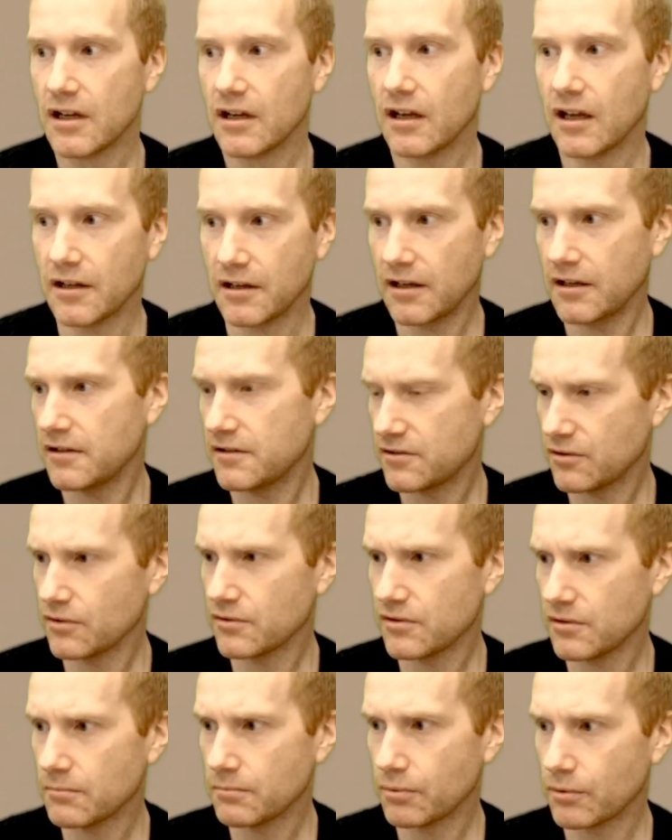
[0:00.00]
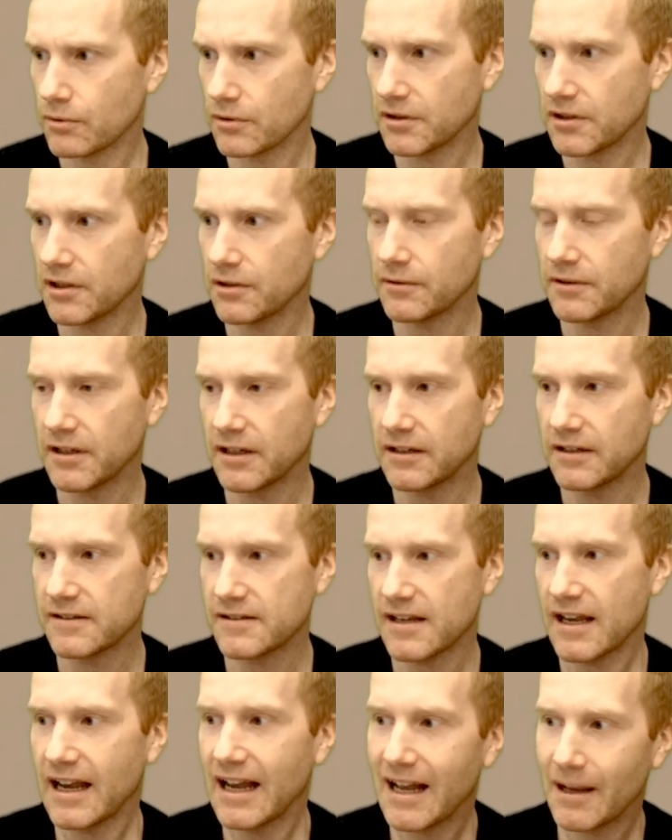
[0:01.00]
And it's also important here that
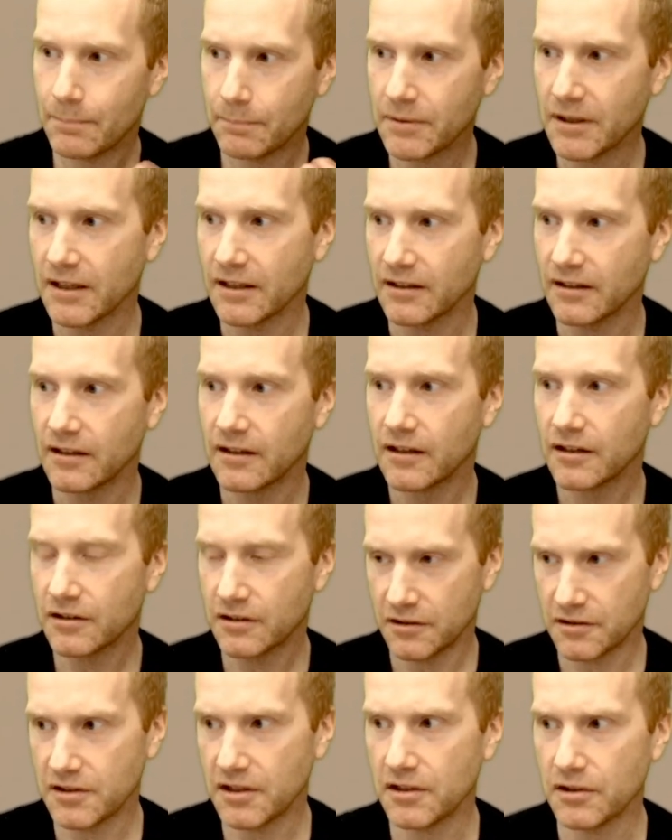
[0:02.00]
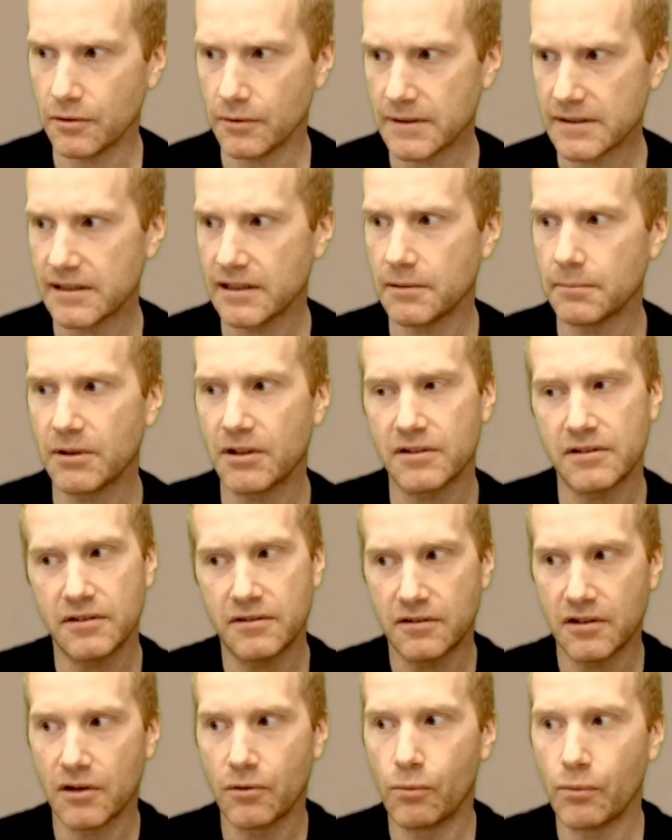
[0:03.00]
it's happening continuously, because it's
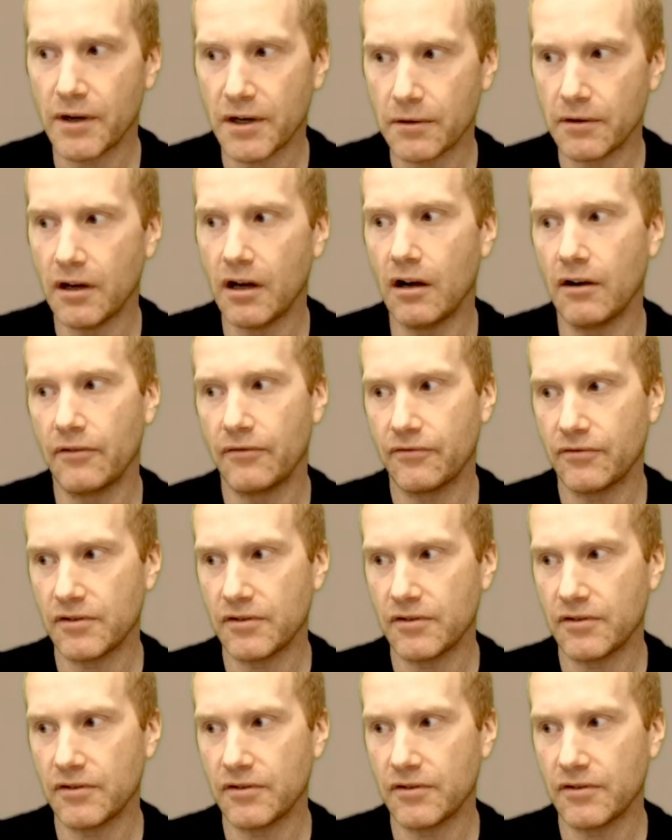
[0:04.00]
going to wear off.